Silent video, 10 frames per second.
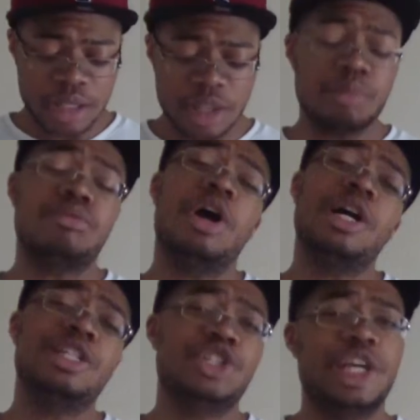
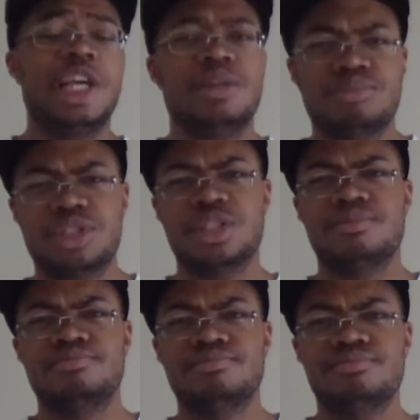LeBron
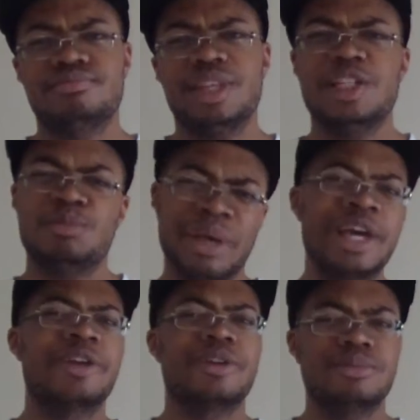James is
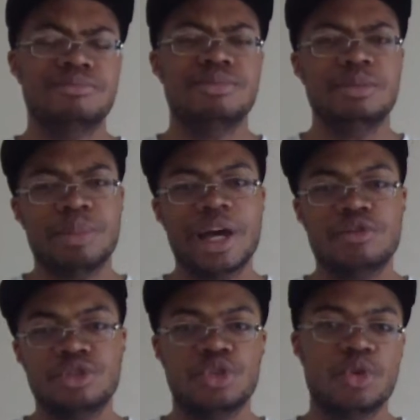better than
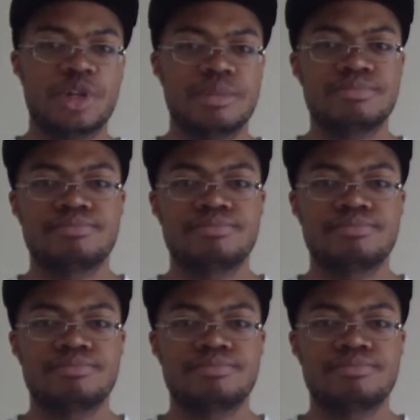Michael Jordan.